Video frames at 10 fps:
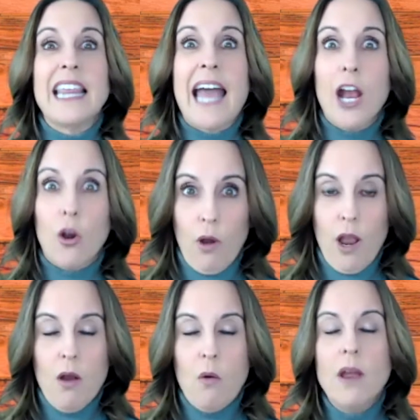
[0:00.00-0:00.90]
that
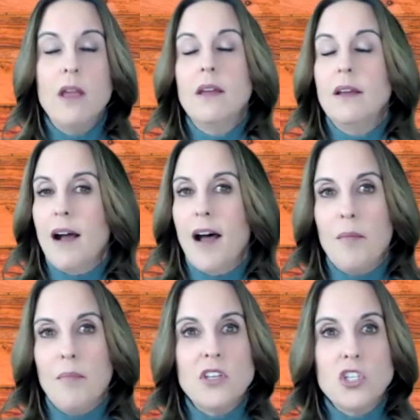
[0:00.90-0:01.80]
grow
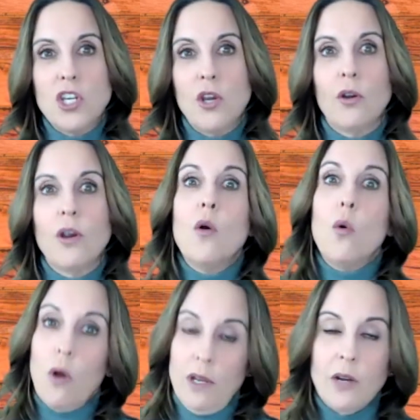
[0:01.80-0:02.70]
this year,
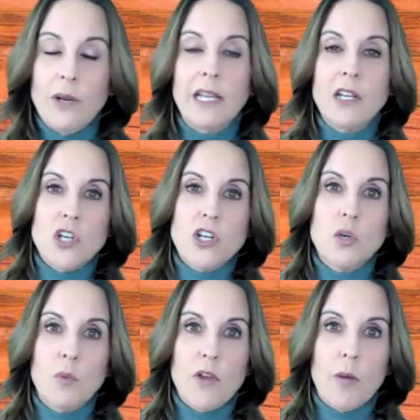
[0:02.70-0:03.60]
in
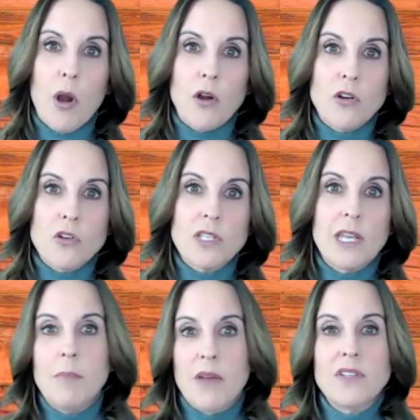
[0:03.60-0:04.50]
conjunction with our partners
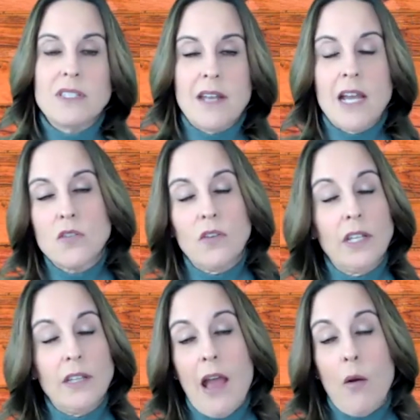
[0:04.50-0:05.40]
in Memphis and Nashville
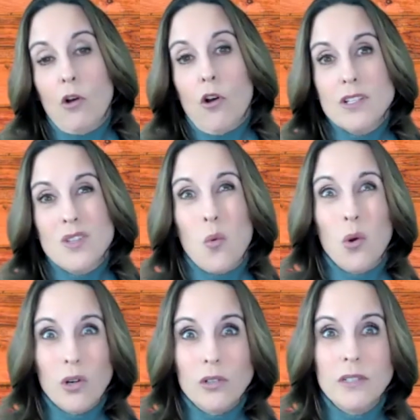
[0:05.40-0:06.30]
and now across the
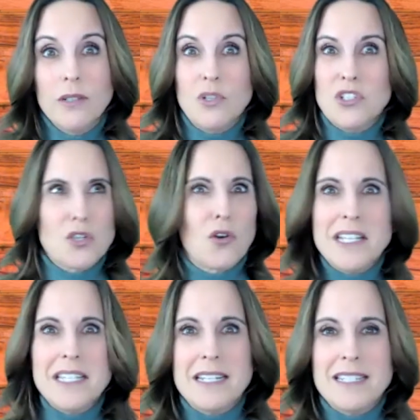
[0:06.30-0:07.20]
world, which is
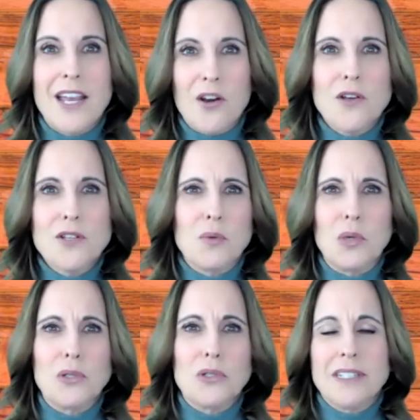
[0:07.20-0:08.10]
crazy to say, across the
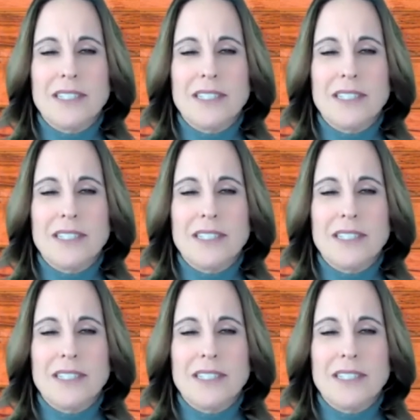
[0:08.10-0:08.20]
world.